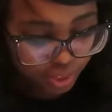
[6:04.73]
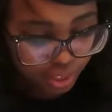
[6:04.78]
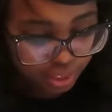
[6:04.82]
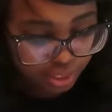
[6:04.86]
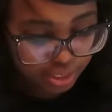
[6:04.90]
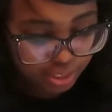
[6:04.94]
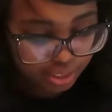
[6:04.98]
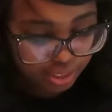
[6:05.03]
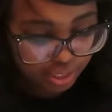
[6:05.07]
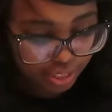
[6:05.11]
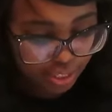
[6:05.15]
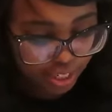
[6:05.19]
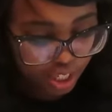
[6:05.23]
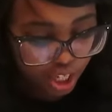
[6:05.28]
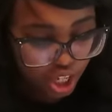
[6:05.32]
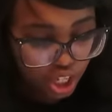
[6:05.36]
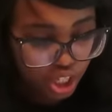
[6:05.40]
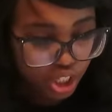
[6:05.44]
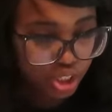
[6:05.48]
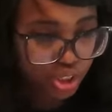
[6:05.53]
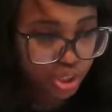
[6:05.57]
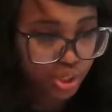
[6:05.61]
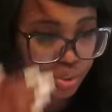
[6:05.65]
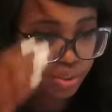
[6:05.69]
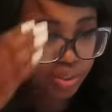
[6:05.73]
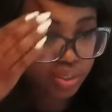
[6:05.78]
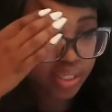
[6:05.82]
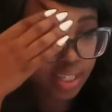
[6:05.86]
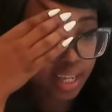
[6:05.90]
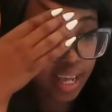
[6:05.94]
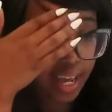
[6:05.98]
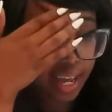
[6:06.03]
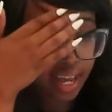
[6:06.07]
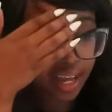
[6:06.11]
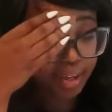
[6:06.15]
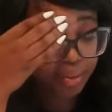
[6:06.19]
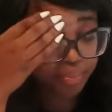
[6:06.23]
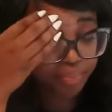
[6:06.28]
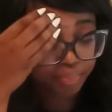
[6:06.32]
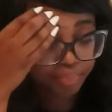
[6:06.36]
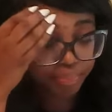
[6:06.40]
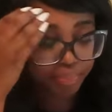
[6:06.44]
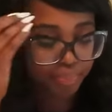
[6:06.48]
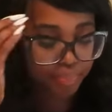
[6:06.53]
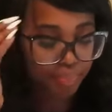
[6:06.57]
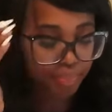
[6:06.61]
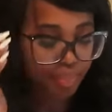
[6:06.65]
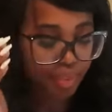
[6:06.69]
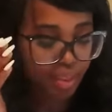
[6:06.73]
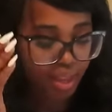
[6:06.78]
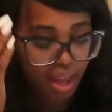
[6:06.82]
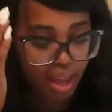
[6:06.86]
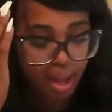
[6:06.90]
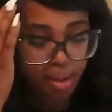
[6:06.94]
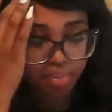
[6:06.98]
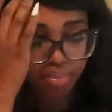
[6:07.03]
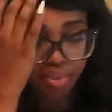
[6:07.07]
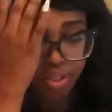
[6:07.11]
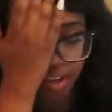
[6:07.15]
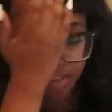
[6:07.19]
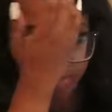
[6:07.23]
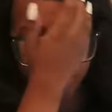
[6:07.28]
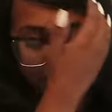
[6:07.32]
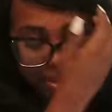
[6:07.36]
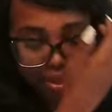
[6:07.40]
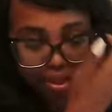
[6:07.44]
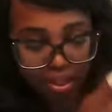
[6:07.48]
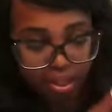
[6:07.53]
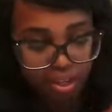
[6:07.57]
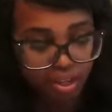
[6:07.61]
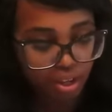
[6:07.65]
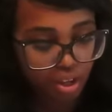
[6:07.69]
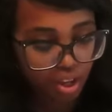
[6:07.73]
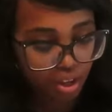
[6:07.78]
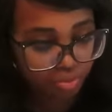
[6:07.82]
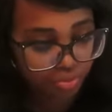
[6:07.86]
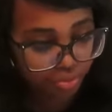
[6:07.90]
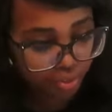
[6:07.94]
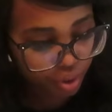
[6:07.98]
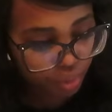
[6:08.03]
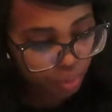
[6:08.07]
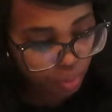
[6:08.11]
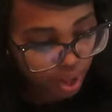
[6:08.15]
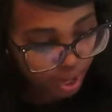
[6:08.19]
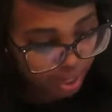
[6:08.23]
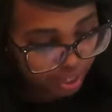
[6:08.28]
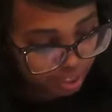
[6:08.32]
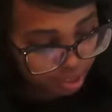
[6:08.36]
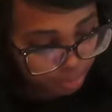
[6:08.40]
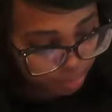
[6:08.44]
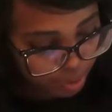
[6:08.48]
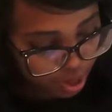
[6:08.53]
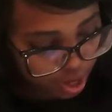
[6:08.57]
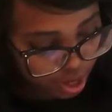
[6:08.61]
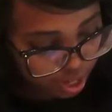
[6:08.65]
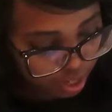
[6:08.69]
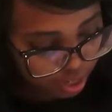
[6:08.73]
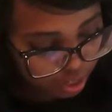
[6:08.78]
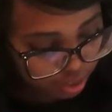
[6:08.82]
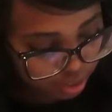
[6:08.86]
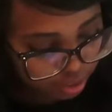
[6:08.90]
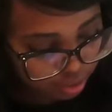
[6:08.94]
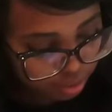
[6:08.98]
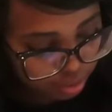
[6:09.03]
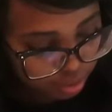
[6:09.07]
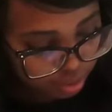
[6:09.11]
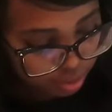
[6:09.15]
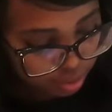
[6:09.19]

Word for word: Let's see. Tuesday, I'm definitely gonna go for a walk at the park,